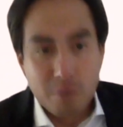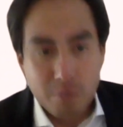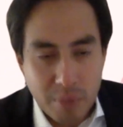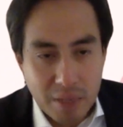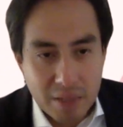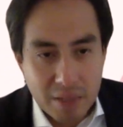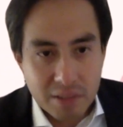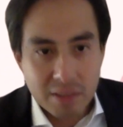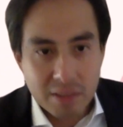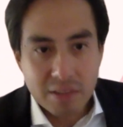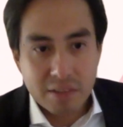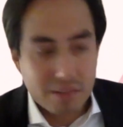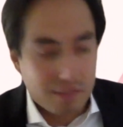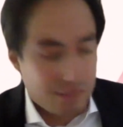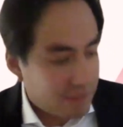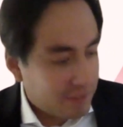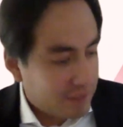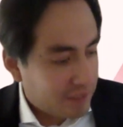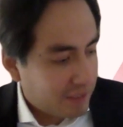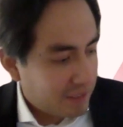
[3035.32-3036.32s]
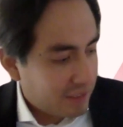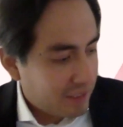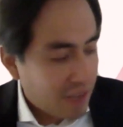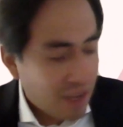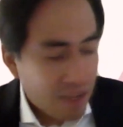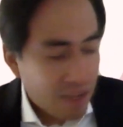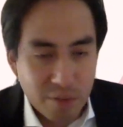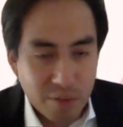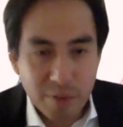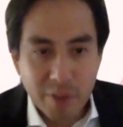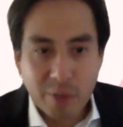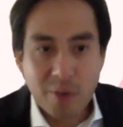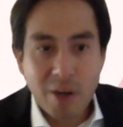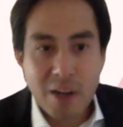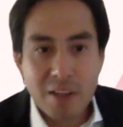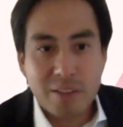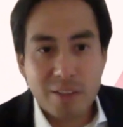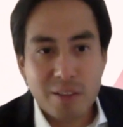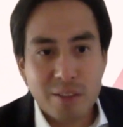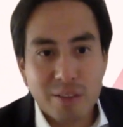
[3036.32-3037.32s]
at the height of the
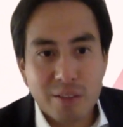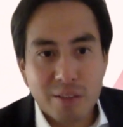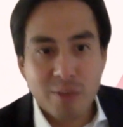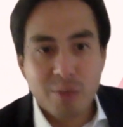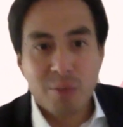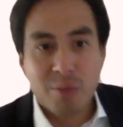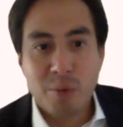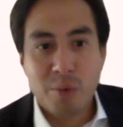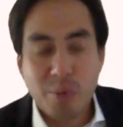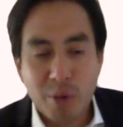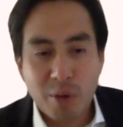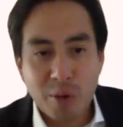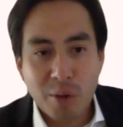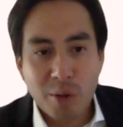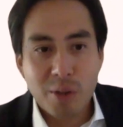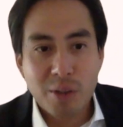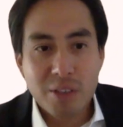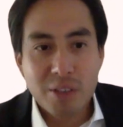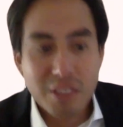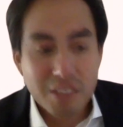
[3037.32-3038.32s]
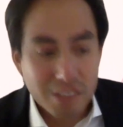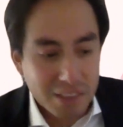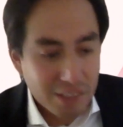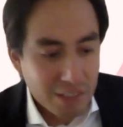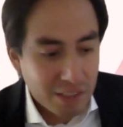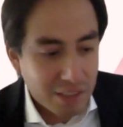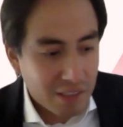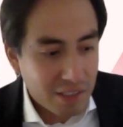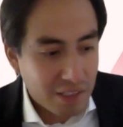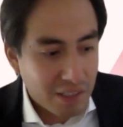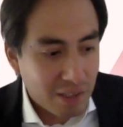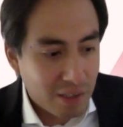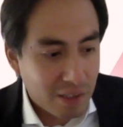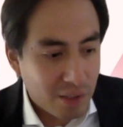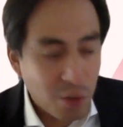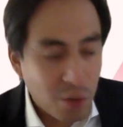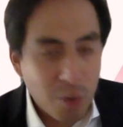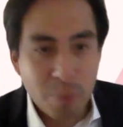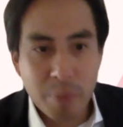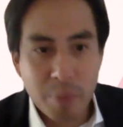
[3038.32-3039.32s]
crisis, we were all
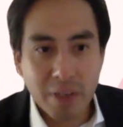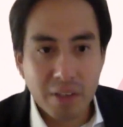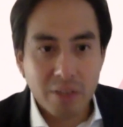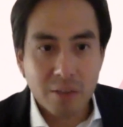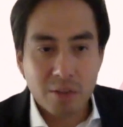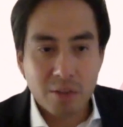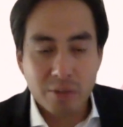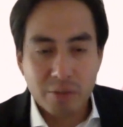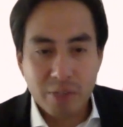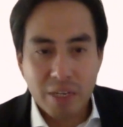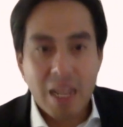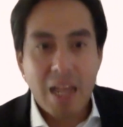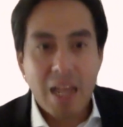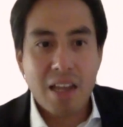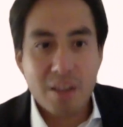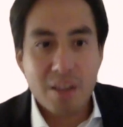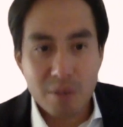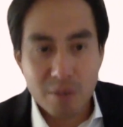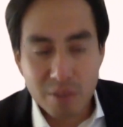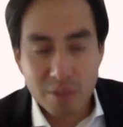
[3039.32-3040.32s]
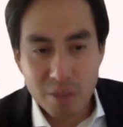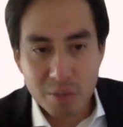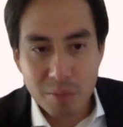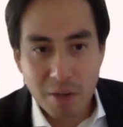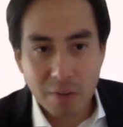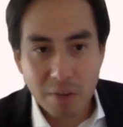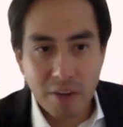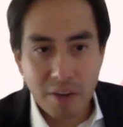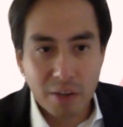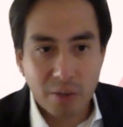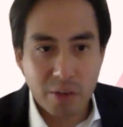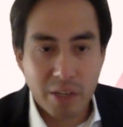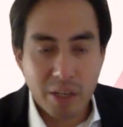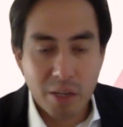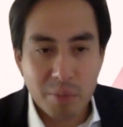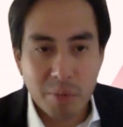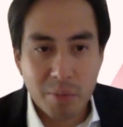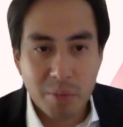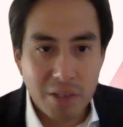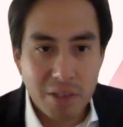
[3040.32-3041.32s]
hoping or relying on this manufacturing
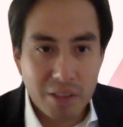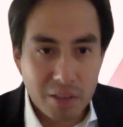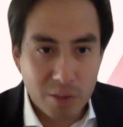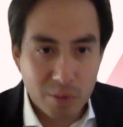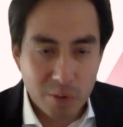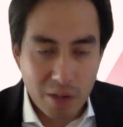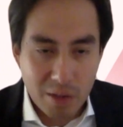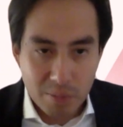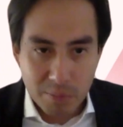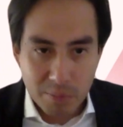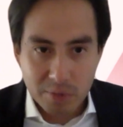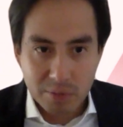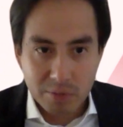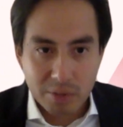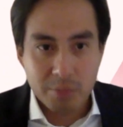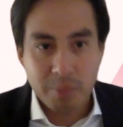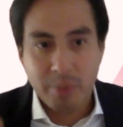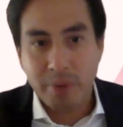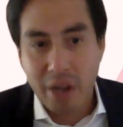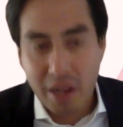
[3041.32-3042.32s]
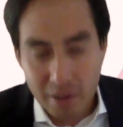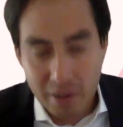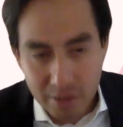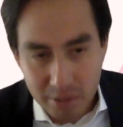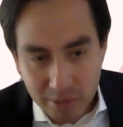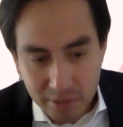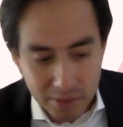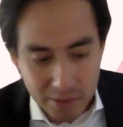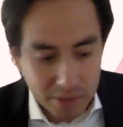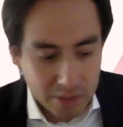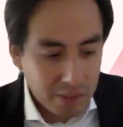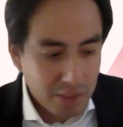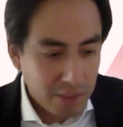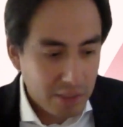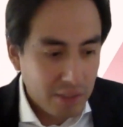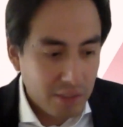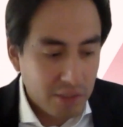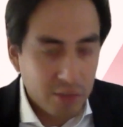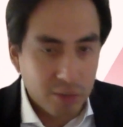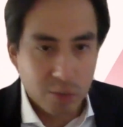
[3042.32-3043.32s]
capability to have more respirators,
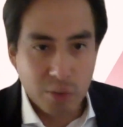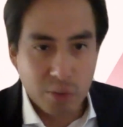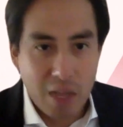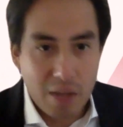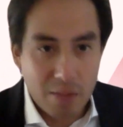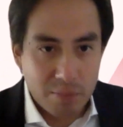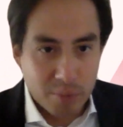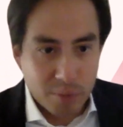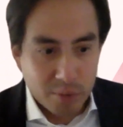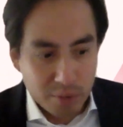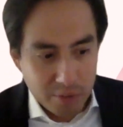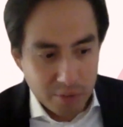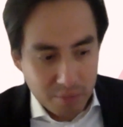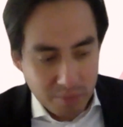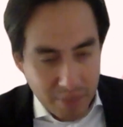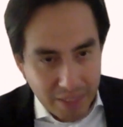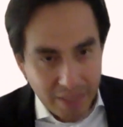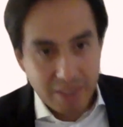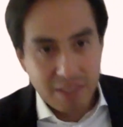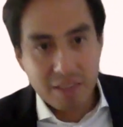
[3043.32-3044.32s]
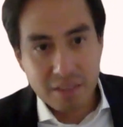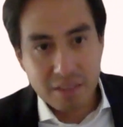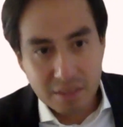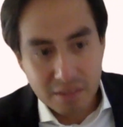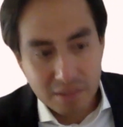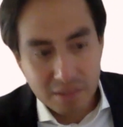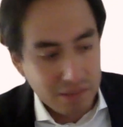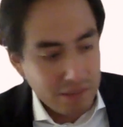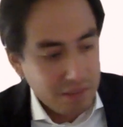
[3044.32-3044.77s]
to have more medical